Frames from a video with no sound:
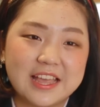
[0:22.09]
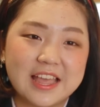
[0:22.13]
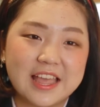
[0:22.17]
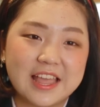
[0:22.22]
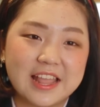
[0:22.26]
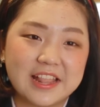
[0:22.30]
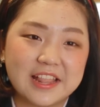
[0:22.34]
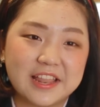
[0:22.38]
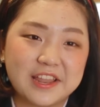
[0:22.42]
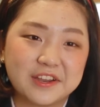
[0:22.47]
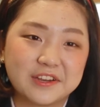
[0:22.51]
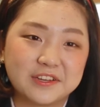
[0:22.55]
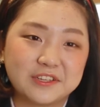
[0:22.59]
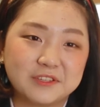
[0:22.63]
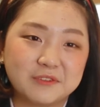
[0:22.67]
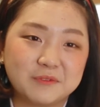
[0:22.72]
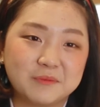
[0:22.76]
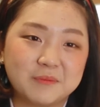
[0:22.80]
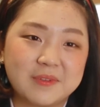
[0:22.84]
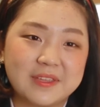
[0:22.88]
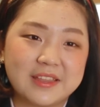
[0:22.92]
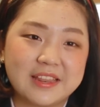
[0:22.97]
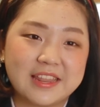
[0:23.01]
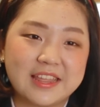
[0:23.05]
and there's
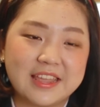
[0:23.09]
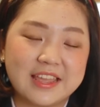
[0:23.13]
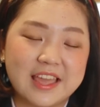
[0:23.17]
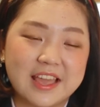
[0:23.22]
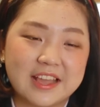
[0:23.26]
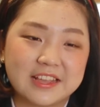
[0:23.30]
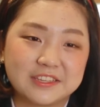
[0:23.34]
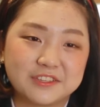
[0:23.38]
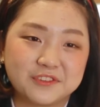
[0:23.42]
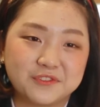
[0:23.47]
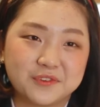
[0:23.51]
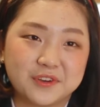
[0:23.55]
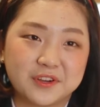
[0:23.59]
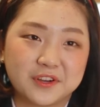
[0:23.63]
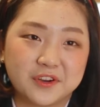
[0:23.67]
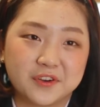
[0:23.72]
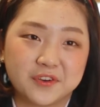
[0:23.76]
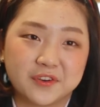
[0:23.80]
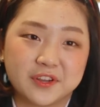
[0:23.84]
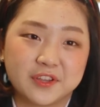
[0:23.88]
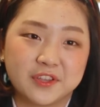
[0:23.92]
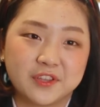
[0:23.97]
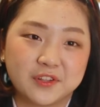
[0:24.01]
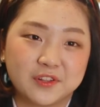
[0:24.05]
many
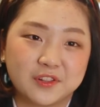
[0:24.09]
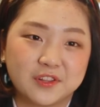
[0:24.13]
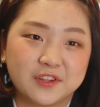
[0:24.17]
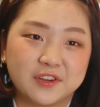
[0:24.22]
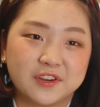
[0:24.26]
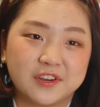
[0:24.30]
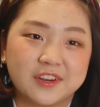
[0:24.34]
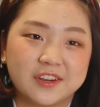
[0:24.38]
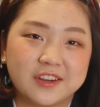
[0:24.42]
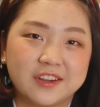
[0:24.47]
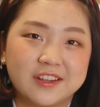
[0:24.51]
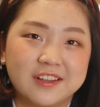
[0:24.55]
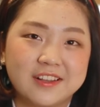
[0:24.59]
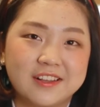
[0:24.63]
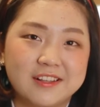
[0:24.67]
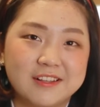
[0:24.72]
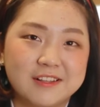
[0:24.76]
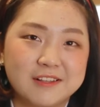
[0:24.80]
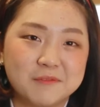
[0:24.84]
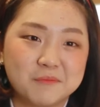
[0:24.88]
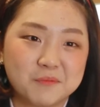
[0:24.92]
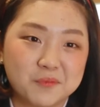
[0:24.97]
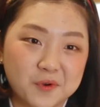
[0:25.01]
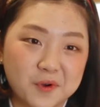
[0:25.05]
extracurricular
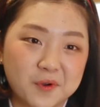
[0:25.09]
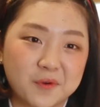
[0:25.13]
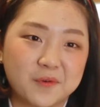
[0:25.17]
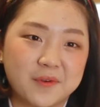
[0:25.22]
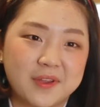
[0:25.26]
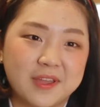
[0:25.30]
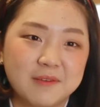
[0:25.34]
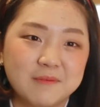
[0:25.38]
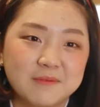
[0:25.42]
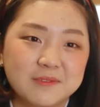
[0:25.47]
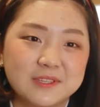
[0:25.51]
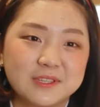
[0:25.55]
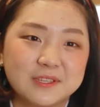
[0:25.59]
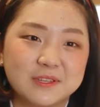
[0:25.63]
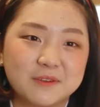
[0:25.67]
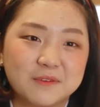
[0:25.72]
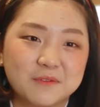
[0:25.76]
programs.